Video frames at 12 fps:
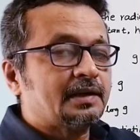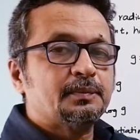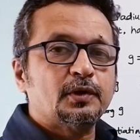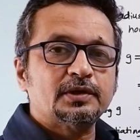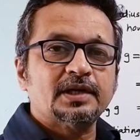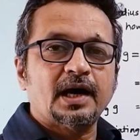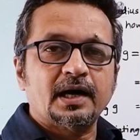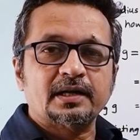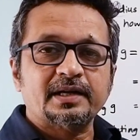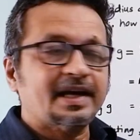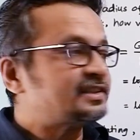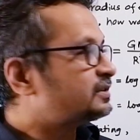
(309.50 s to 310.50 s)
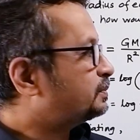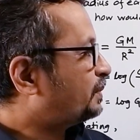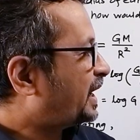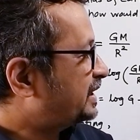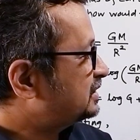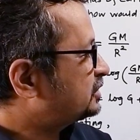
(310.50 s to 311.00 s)
upon r as
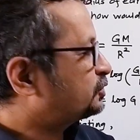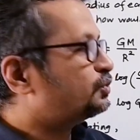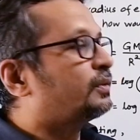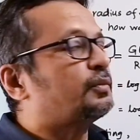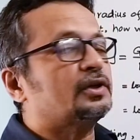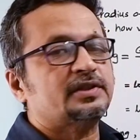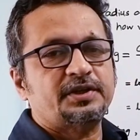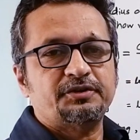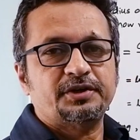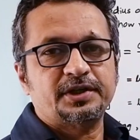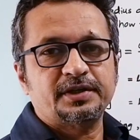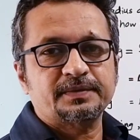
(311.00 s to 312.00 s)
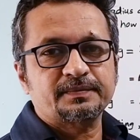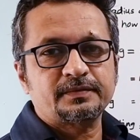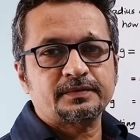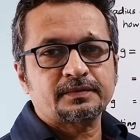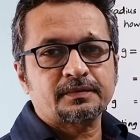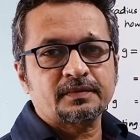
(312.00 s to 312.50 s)
minus 2 upon 100,
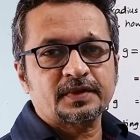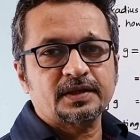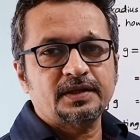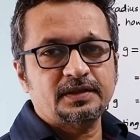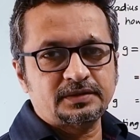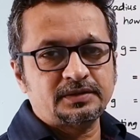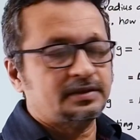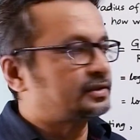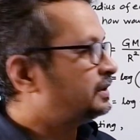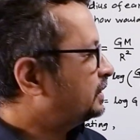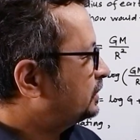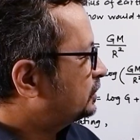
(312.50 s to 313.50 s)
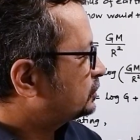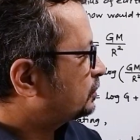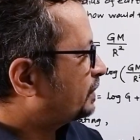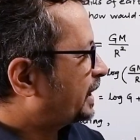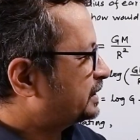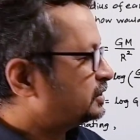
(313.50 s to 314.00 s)
isn't it? So
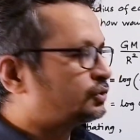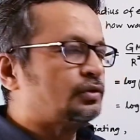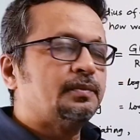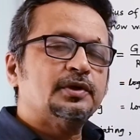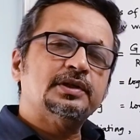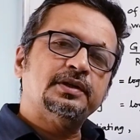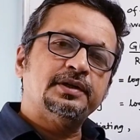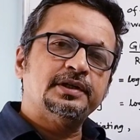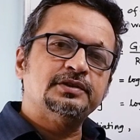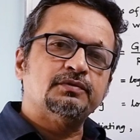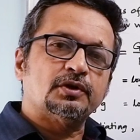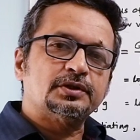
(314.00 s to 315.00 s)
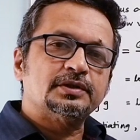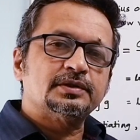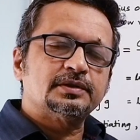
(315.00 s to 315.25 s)
minus 2 upon 100 is what?